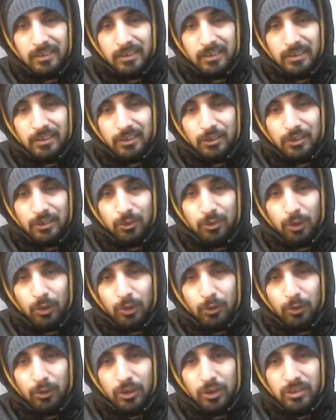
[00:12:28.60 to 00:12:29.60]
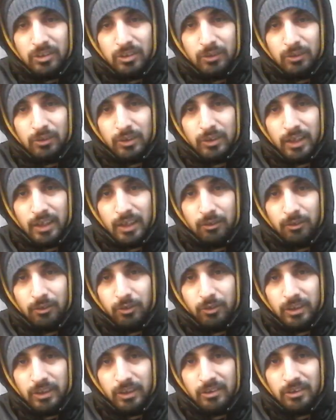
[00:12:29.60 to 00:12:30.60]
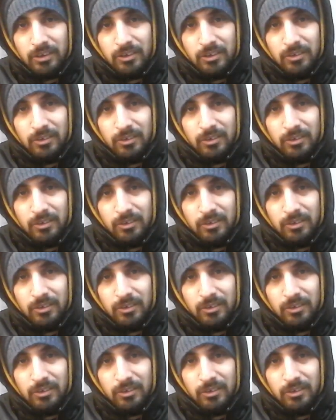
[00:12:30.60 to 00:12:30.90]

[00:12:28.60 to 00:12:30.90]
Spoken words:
This is what I want to see with heavyweights.